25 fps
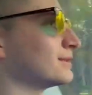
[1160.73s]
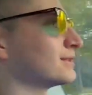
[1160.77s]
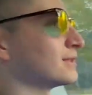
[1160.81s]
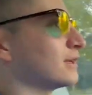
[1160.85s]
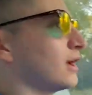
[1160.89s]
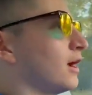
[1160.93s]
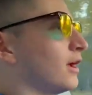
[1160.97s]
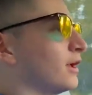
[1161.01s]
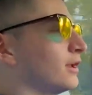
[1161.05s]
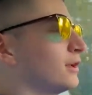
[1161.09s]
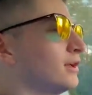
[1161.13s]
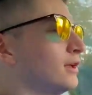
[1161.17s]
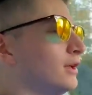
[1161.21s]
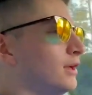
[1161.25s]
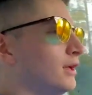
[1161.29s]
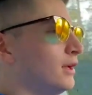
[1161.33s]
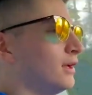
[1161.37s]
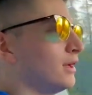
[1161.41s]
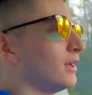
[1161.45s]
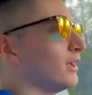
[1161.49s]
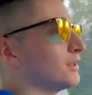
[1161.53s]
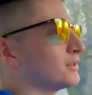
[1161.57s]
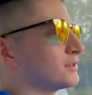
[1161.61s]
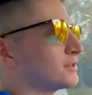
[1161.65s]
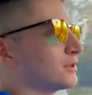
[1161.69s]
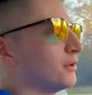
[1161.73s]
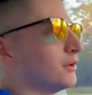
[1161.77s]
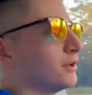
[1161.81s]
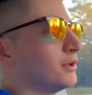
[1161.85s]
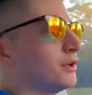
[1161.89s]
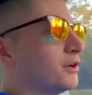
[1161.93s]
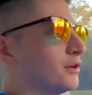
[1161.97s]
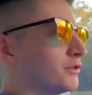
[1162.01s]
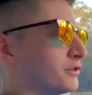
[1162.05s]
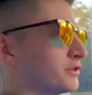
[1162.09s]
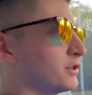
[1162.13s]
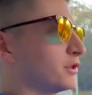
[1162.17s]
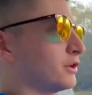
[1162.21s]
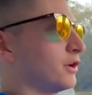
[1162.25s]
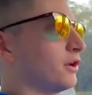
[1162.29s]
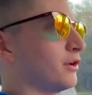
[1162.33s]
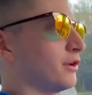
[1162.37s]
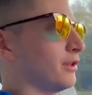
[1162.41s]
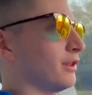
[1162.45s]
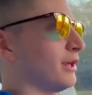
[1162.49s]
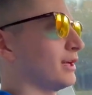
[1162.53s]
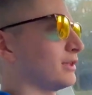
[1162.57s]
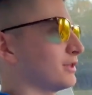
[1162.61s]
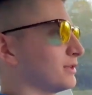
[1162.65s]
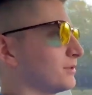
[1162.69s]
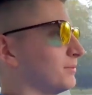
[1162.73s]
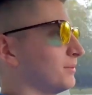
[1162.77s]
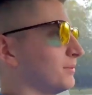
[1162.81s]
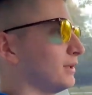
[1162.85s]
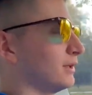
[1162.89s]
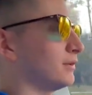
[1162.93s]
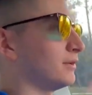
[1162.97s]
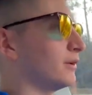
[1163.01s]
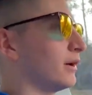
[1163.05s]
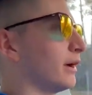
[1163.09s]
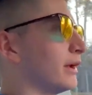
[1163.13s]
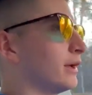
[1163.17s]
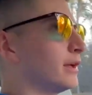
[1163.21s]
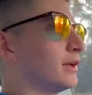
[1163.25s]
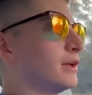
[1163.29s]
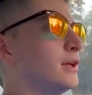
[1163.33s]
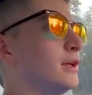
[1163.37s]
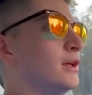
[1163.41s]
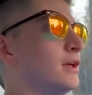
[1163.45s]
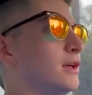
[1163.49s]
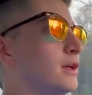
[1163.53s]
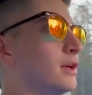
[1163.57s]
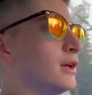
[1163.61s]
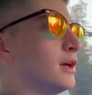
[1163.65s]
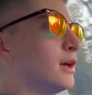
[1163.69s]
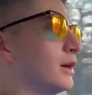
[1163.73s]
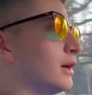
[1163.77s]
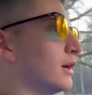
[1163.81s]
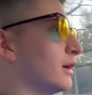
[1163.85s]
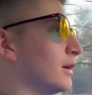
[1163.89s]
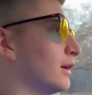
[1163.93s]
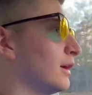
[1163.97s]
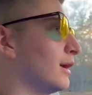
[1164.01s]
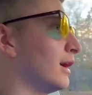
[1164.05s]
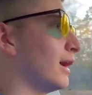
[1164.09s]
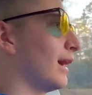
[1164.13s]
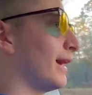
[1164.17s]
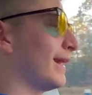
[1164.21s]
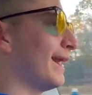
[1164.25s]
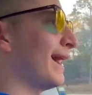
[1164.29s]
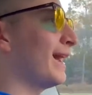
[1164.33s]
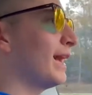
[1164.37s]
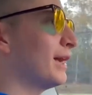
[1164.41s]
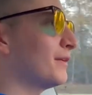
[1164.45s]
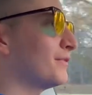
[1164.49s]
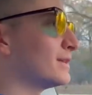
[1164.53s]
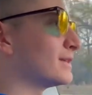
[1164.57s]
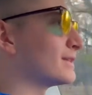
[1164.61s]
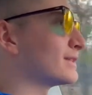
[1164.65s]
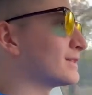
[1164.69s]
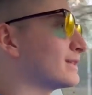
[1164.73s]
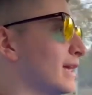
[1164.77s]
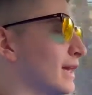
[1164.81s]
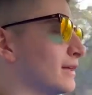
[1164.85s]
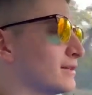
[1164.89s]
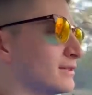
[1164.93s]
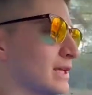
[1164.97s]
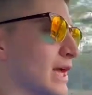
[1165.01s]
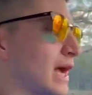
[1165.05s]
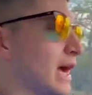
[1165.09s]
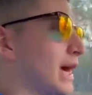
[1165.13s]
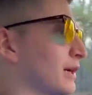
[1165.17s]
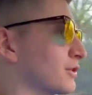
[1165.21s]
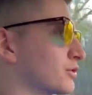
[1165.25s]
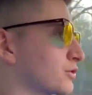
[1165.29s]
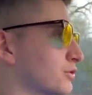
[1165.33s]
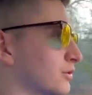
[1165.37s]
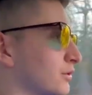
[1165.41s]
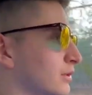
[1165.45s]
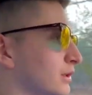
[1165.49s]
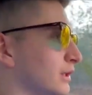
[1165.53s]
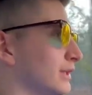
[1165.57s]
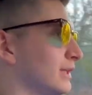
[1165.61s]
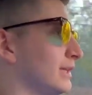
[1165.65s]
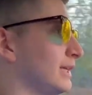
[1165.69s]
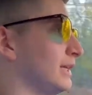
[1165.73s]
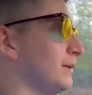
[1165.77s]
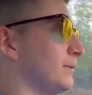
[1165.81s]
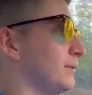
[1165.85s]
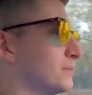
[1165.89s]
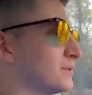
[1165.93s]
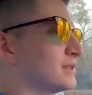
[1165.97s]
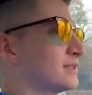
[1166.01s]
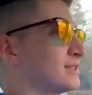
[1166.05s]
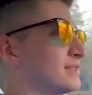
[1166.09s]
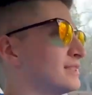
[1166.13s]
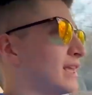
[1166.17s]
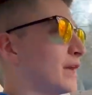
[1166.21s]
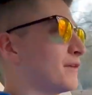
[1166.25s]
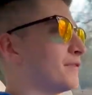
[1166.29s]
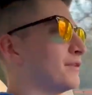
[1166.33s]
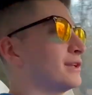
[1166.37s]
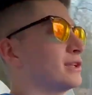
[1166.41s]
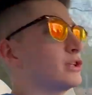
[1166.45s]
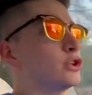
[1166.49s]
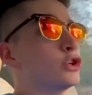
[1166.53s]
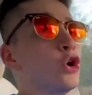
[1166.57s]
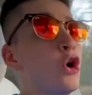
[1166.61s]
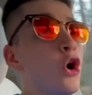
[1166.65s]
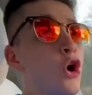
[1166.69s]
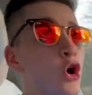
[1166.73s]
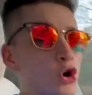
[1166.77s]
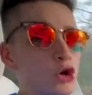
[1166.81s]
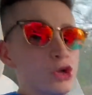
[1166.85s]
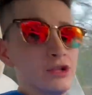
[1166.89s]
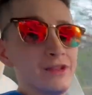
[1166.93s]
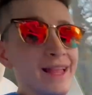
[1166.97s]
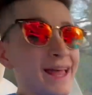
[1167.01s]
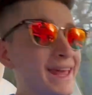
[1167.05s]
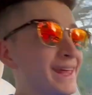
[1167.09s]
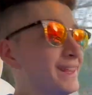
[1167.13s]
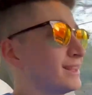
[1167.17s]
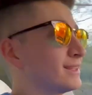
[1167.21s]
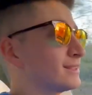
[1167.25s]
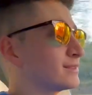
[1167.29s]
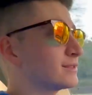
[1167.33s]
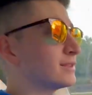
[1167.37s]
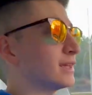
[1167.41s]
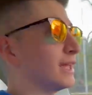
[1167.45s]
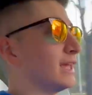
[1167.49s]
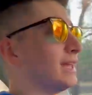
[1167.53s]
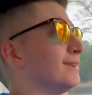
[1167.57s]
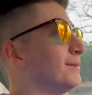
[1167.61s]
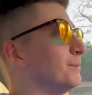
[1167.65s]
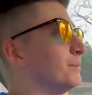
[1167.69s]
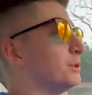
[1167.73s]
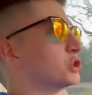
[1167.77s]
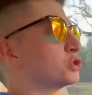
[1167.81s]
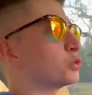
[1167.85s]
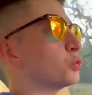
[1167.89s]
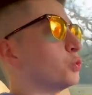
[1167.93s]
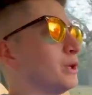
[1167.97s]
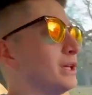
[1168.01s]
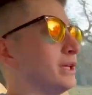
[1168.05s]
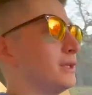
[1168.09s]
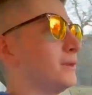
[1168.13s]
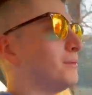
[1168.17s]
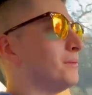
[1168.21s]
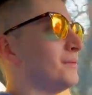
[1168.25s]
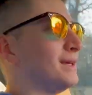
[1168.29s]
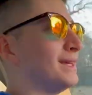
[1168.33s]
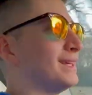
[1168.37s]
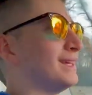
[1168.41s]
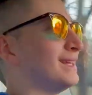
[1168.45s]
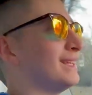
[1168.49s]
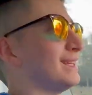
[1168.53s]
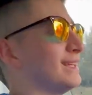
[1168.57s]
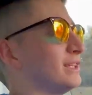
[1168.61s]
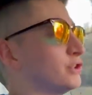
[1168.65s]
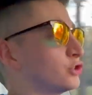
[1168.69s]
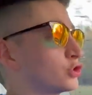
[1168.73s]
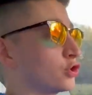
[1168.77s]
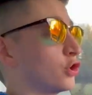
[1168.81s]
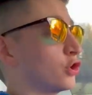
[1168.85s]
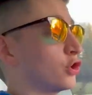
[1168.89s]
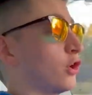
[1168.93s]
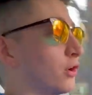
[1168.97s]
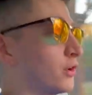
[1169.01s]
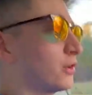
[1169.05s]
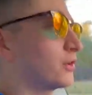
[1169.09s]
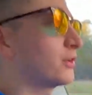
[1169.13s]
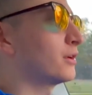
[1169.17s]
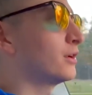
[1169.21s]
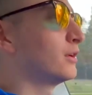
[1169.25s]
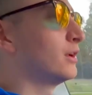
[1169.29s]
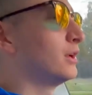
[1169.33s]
sign, and so it knows to go to that speed, right? And I have it set to actually keep 7 car lengths in between me and each car.